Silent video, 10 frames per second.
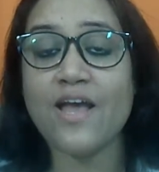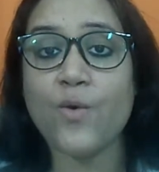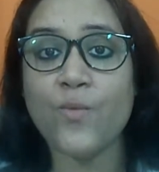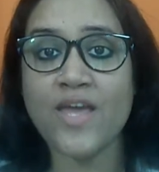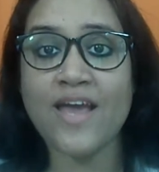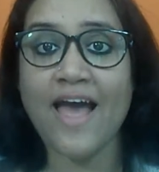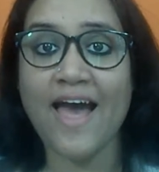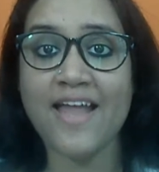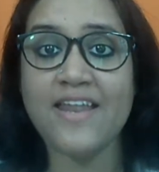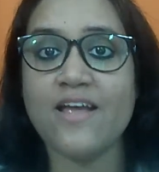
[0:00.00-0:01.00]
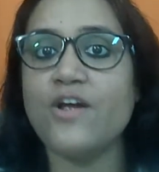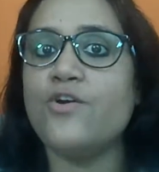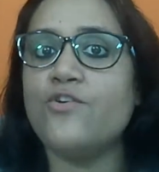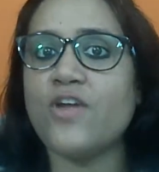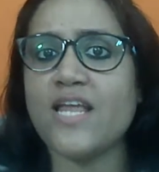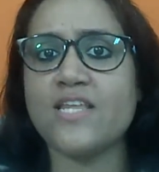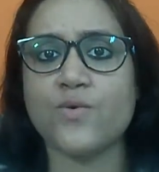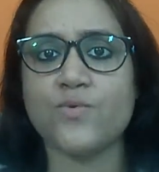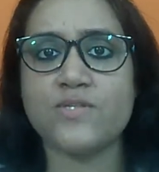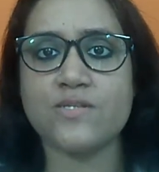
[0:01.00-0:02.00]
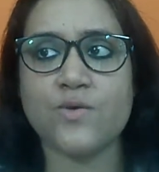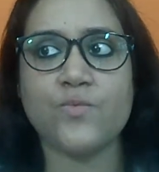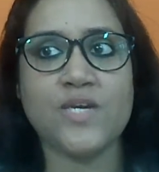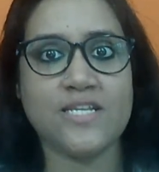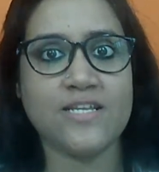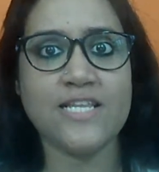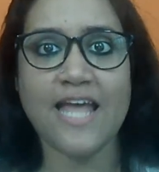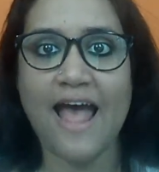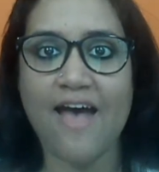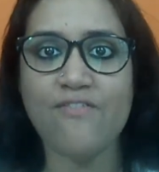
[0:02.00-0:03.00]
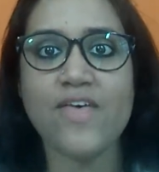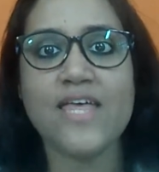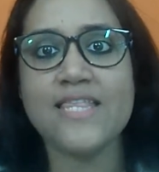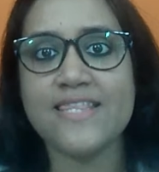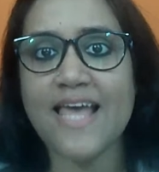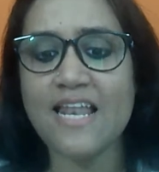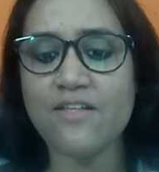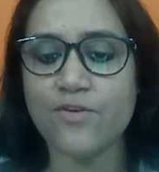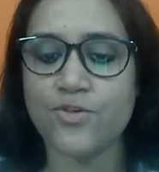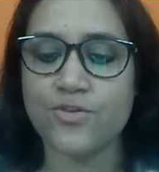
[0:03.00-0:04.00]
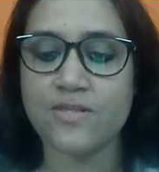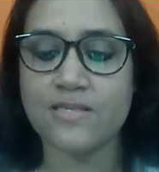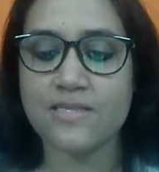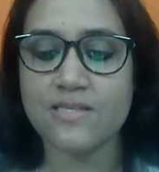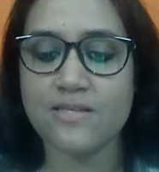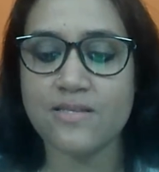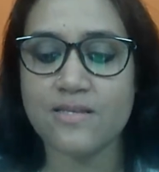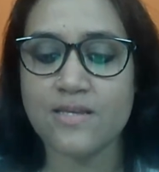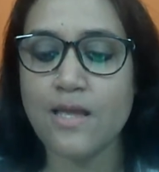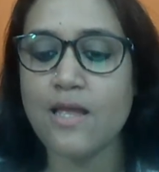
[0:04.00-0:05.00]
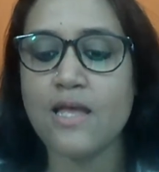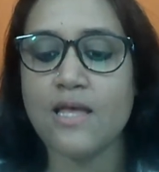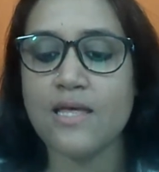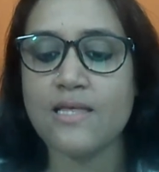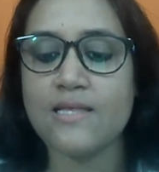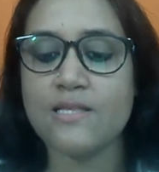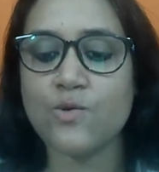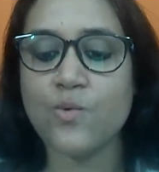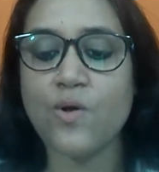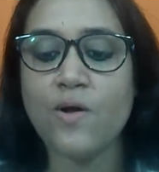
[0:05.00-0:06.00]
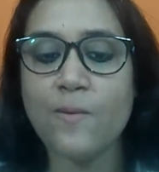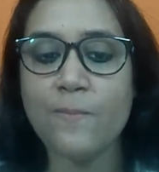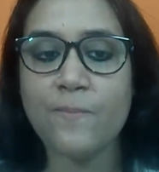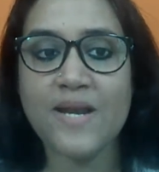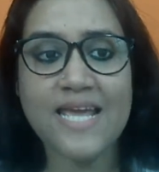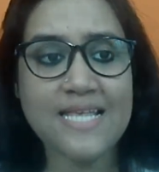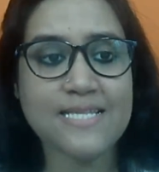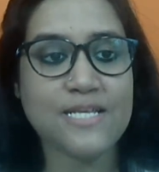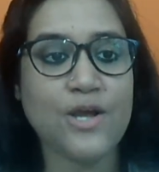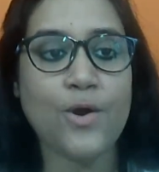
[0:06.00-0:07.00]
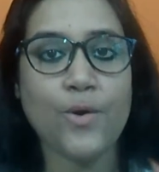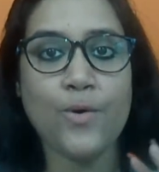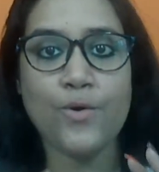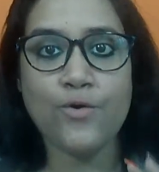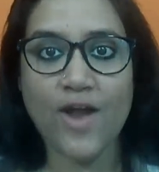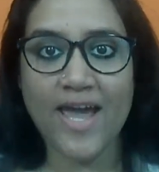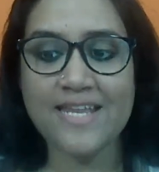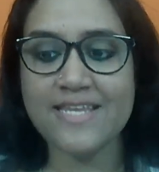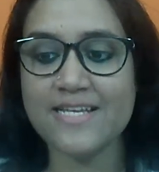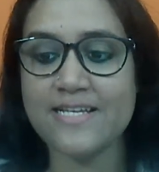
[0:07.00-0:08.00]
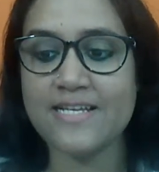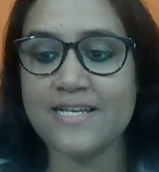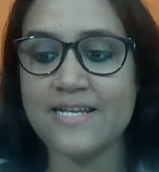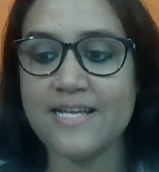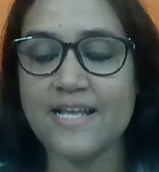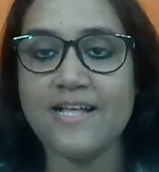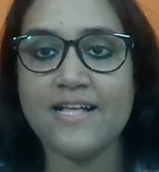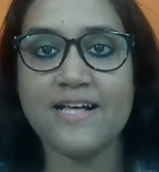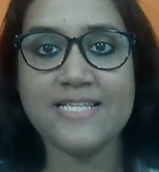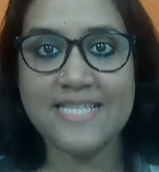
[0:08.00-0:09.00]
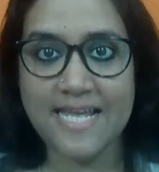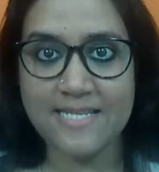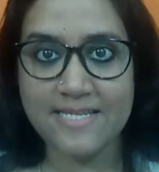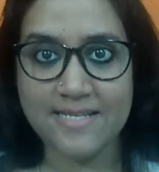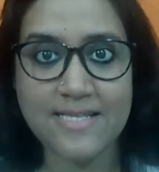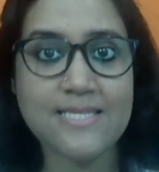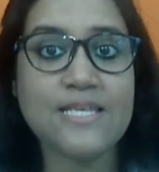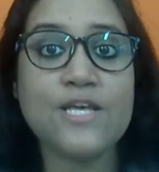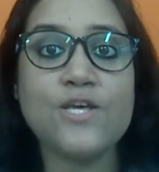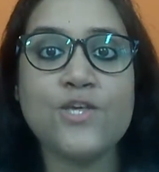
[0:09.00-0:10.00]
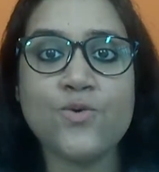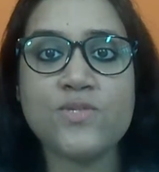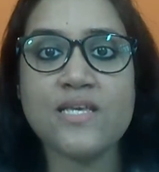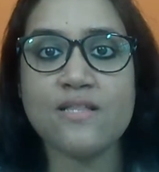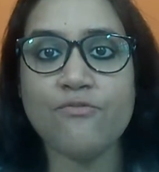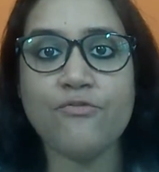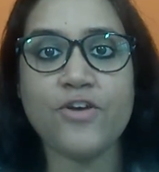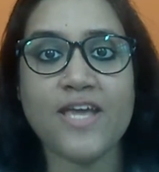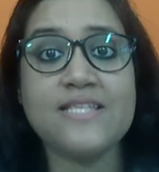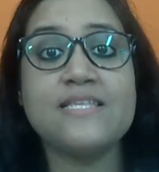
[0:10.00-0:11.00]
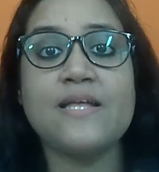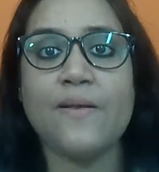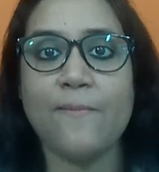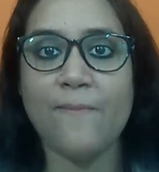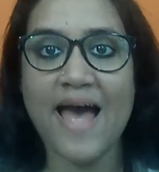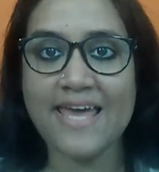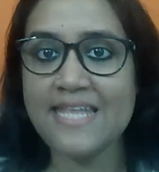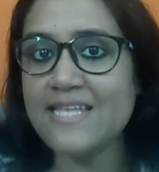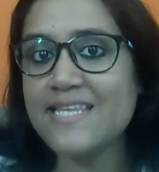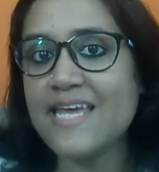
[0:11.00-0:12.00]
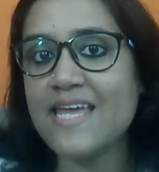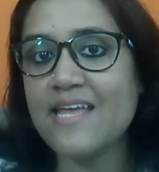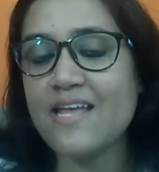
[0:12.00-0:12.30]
we had radios. We didn't have televisions. So please write a sentence using the phrase back in the day